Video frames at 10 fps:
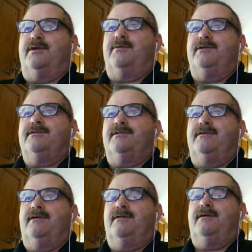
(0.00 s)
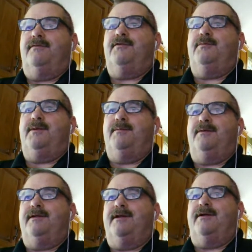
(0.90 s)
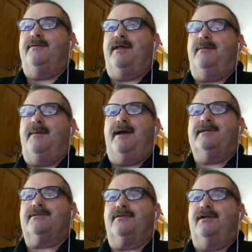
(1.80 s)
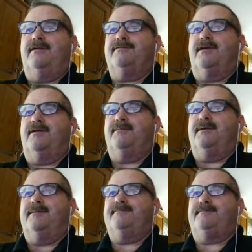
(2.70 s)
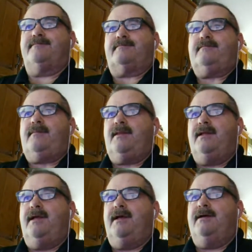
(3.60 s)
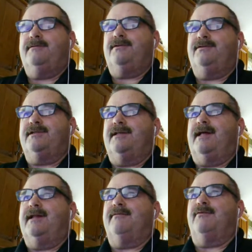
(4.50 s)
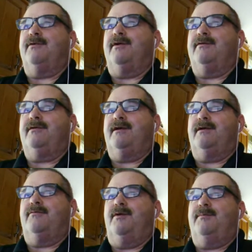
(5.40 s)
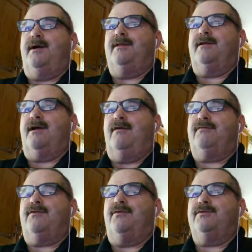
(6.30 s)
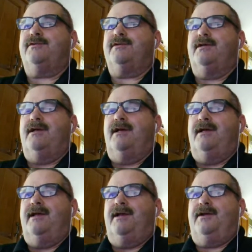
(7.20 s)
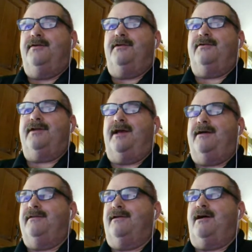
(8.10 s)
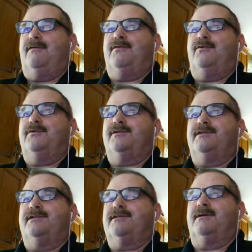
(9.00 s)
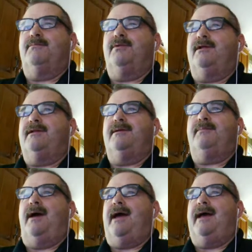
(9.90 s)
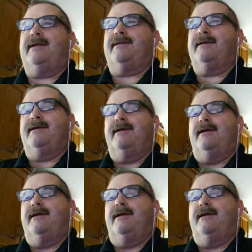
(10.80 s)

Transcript: There was a few people in there without masks or gloves on, but yeah, you see that everywhere. I went by the golf course here in our town. The golf course is just completely packed.